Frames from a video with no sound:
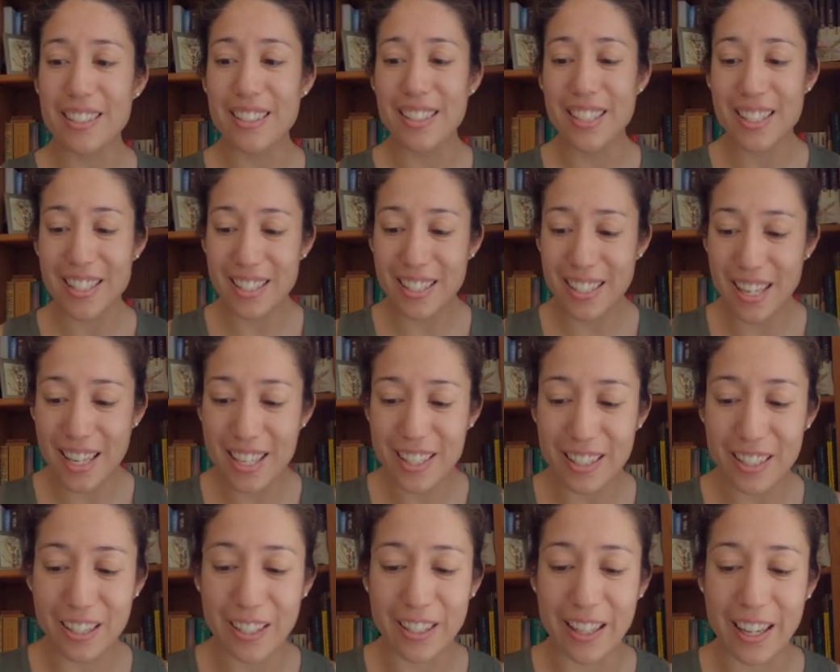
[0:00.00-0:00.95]
this does
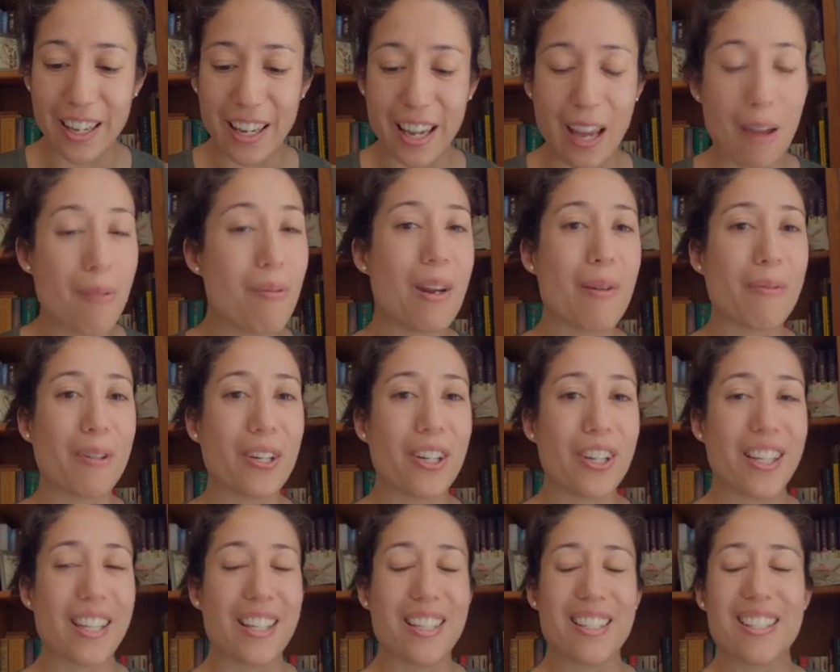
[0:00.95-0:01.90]
look like M&M
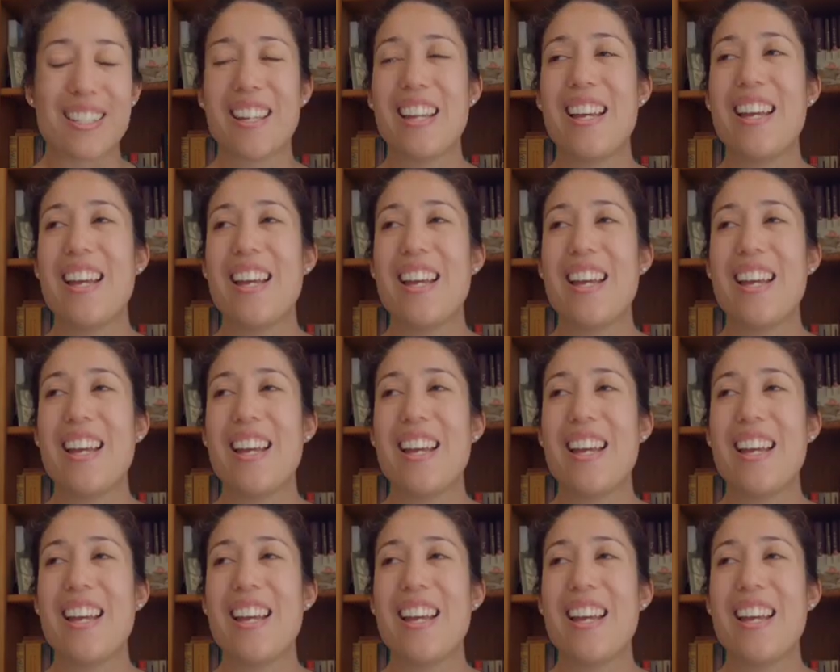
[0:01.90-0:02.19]
cookies.